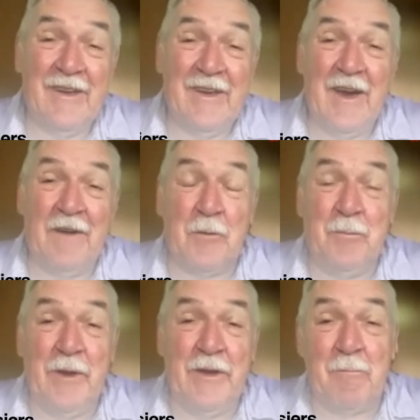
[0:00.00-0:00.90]
after
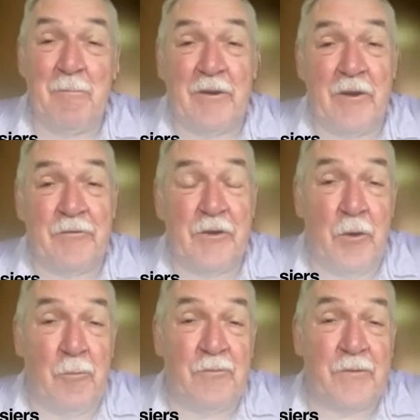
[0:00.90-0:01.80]
being at my country
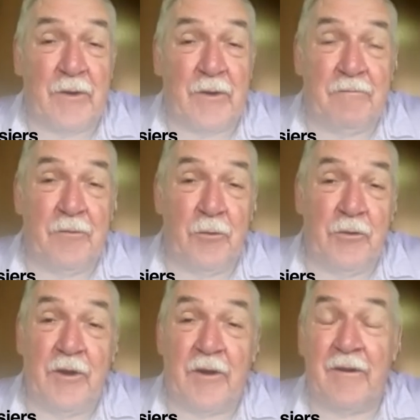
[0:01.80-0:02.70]
home for a full
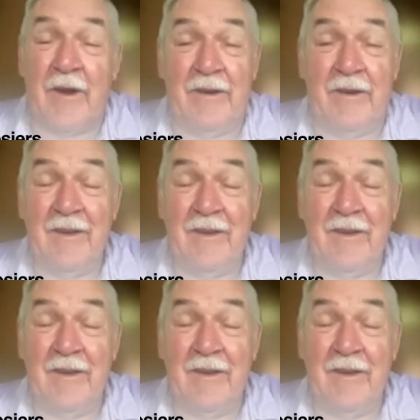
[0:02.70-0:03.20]
year, I